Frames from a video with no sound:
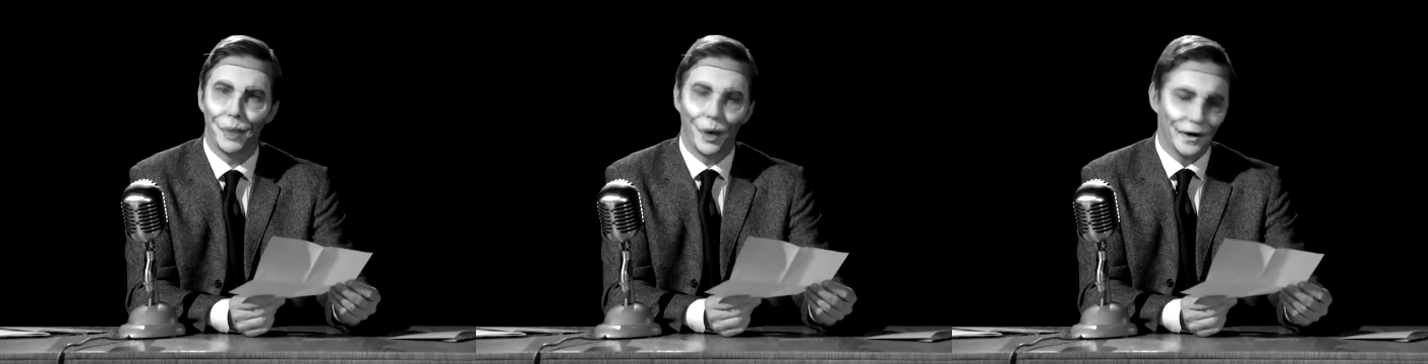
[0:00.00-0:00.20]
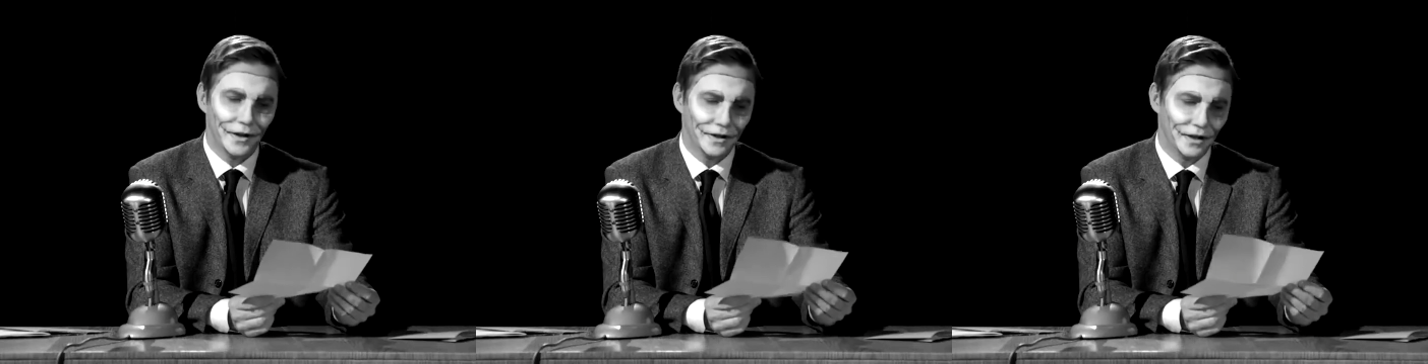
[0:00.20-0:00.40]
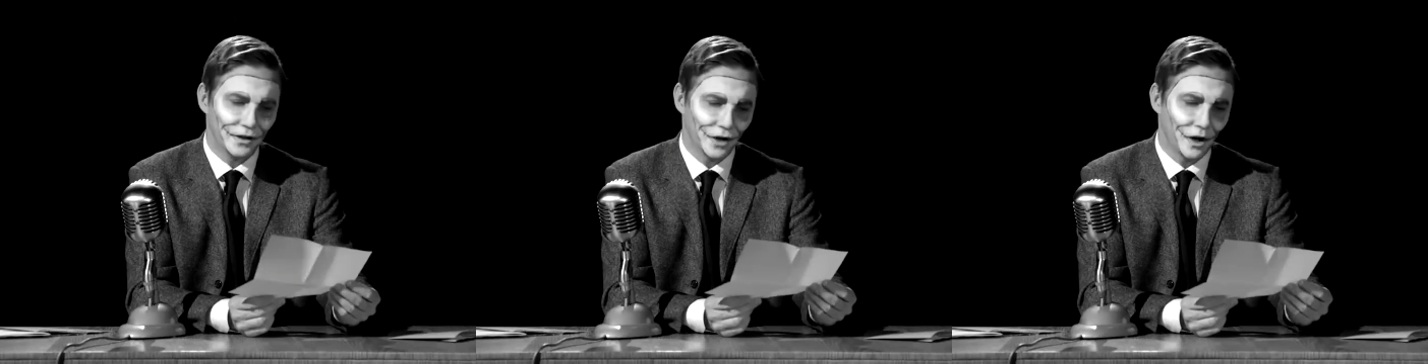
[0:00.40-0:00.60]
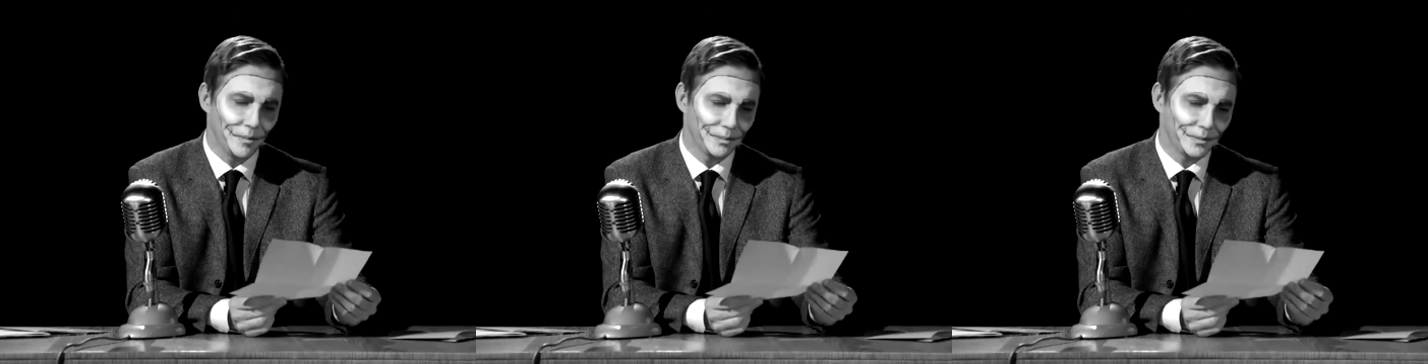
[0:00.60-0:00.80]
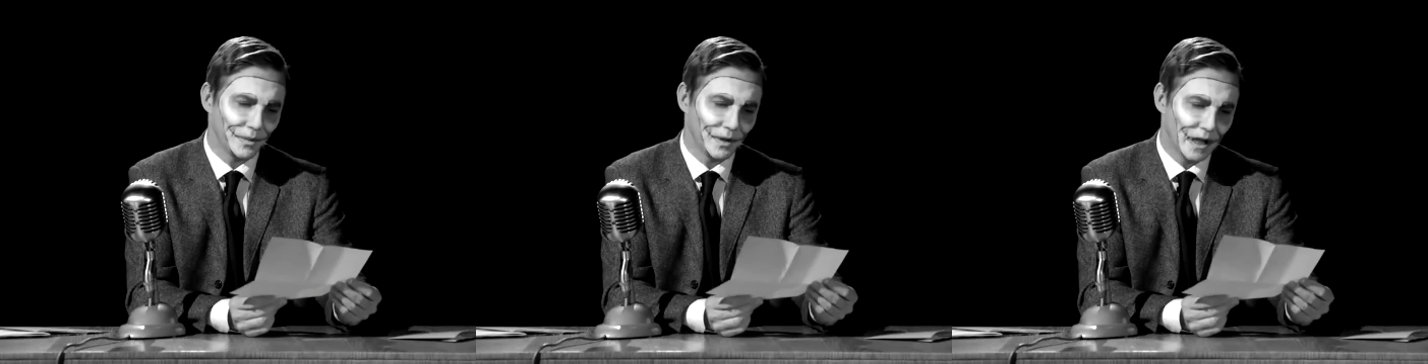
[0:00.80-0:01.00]
pointy
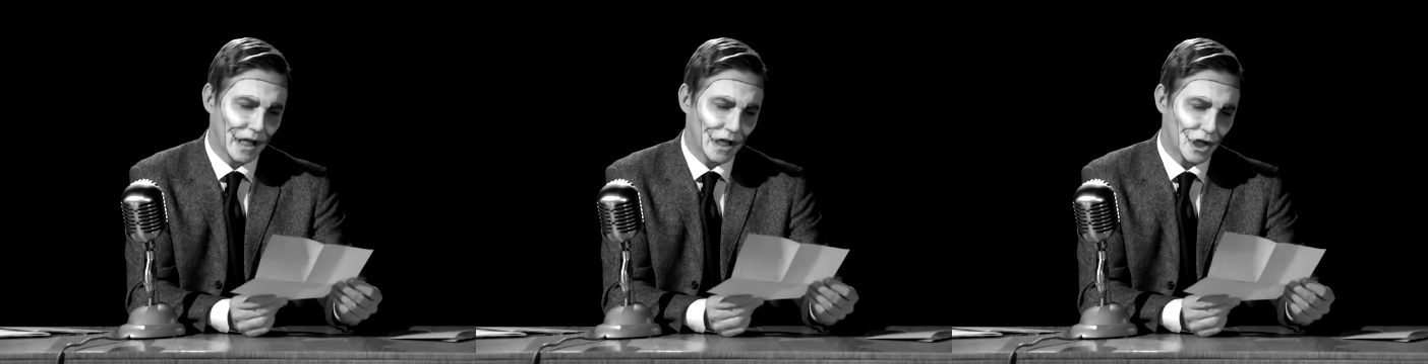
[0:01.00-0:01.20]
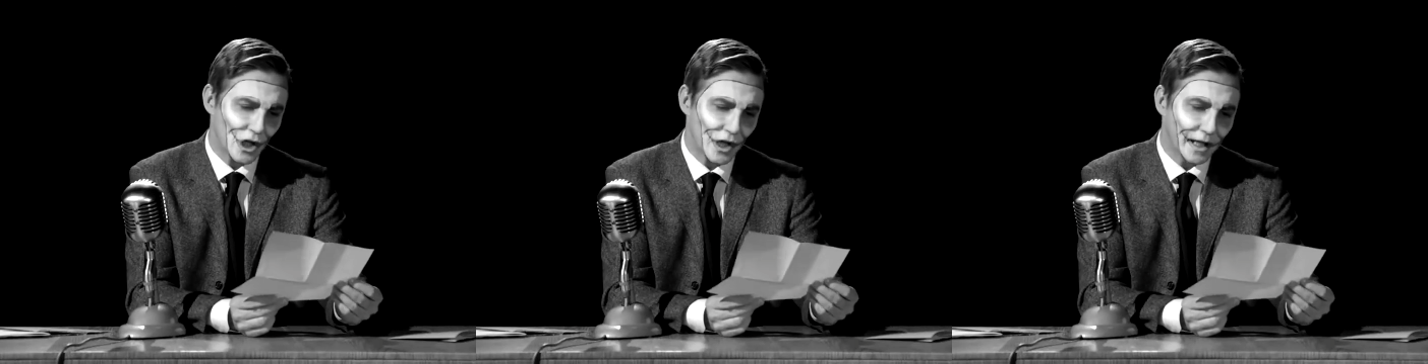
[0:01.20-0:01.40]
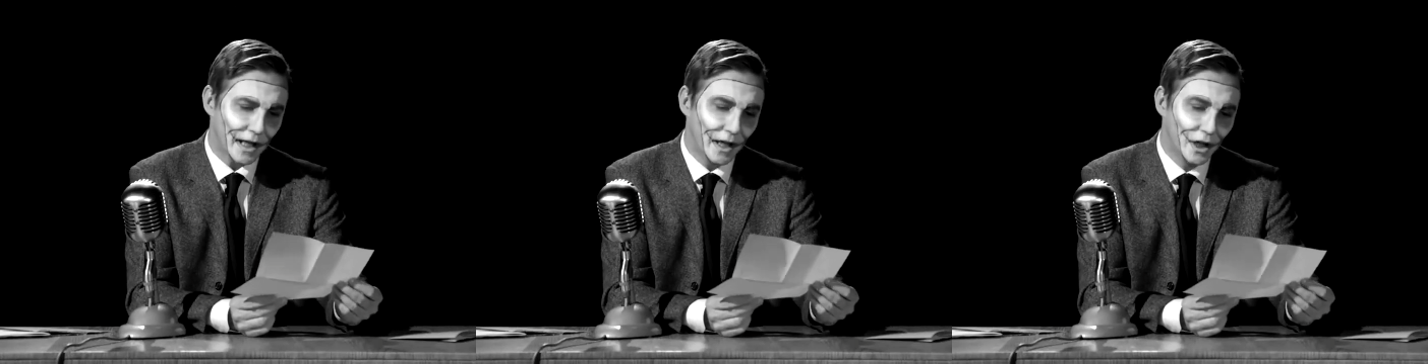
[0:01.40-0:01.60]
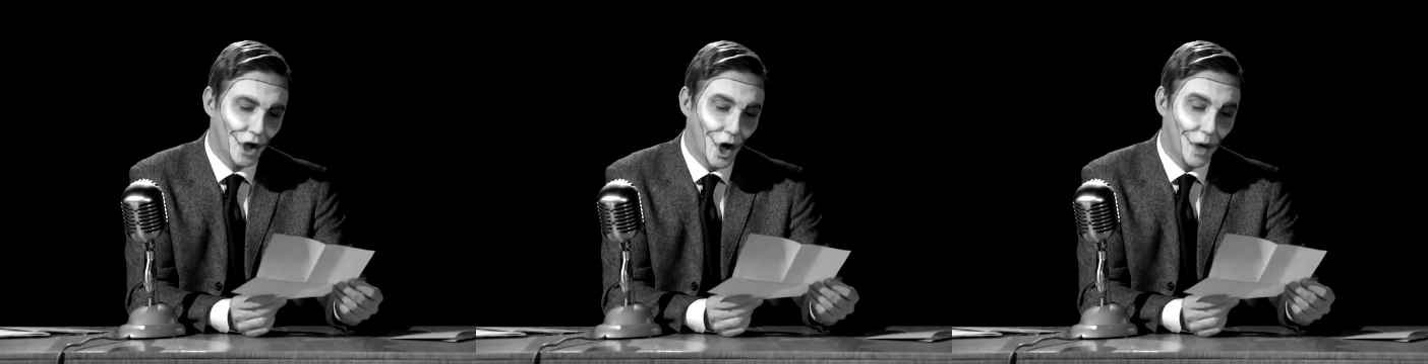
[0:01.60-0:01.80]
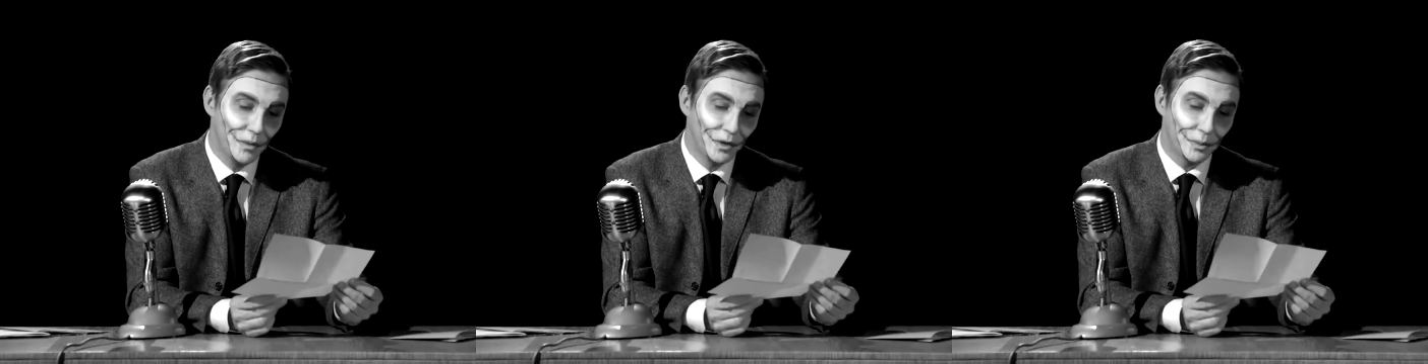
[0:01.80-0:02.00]
top, just like a
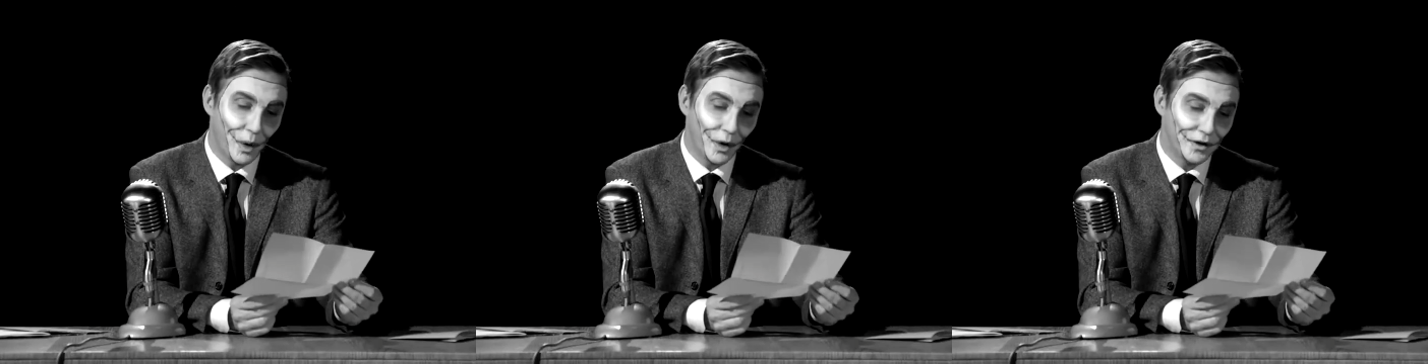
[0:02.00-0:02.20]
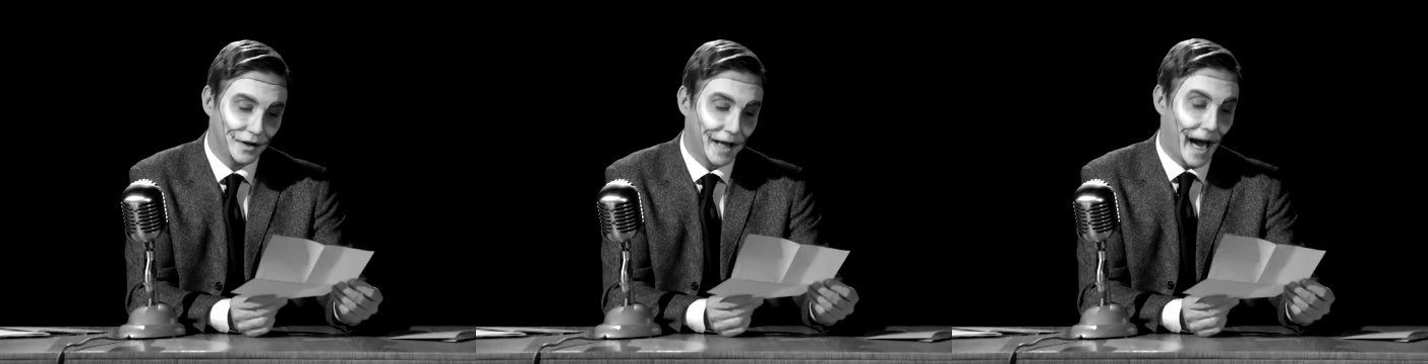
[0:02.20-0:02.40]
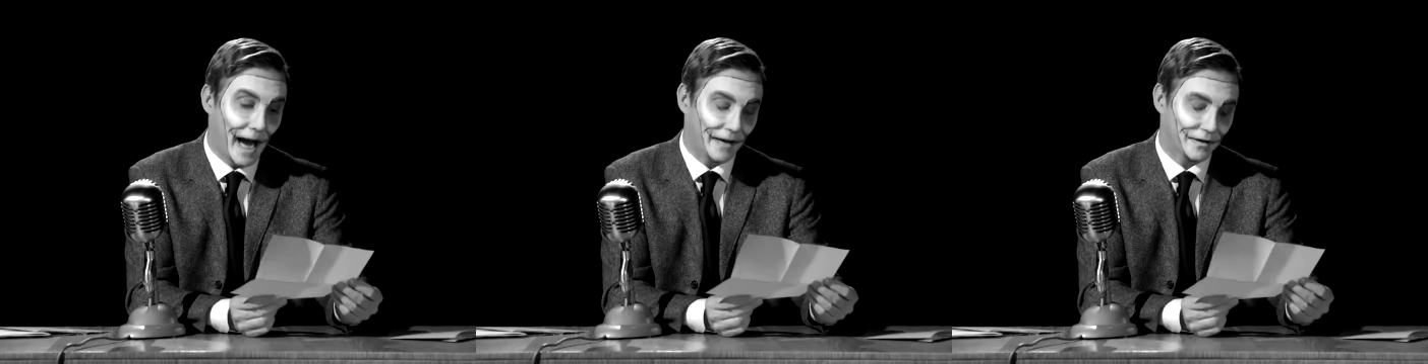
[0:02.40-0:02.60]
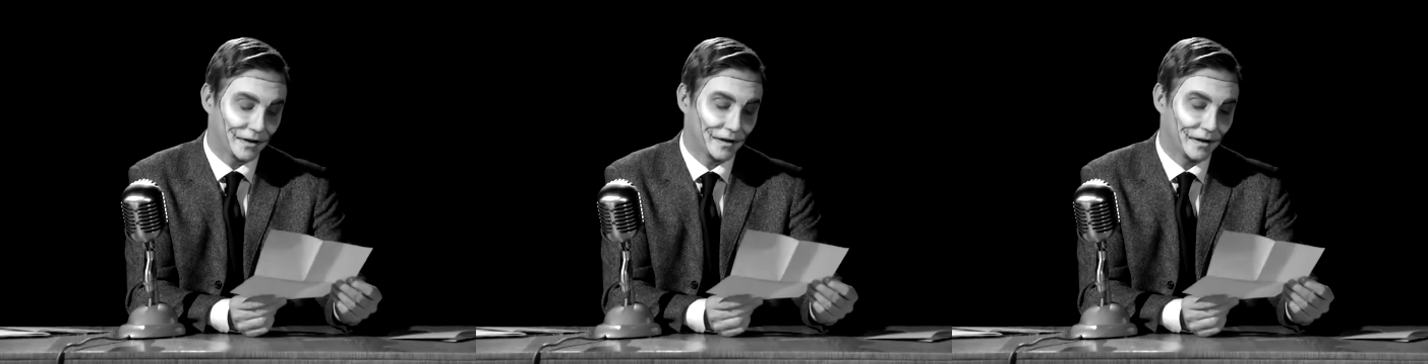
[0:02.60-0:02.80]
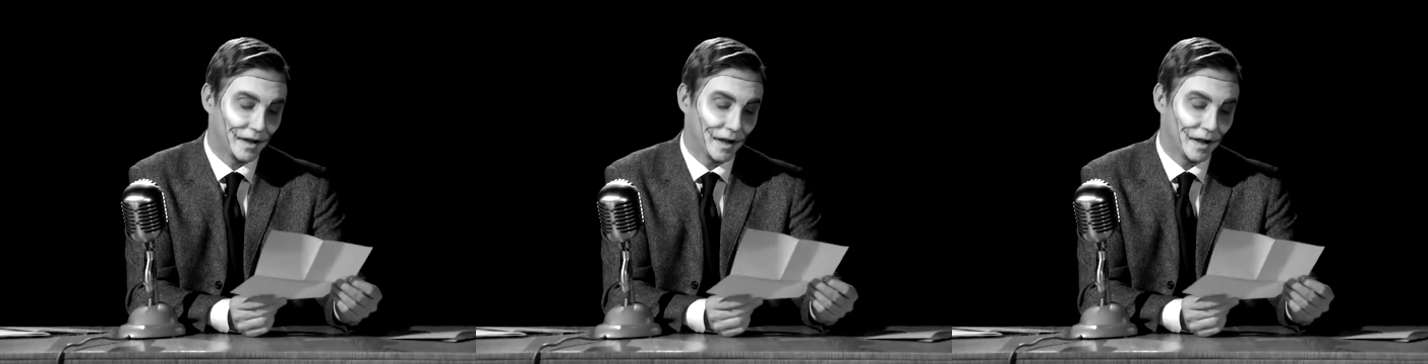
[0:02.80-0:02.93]
gnome's pointy hat,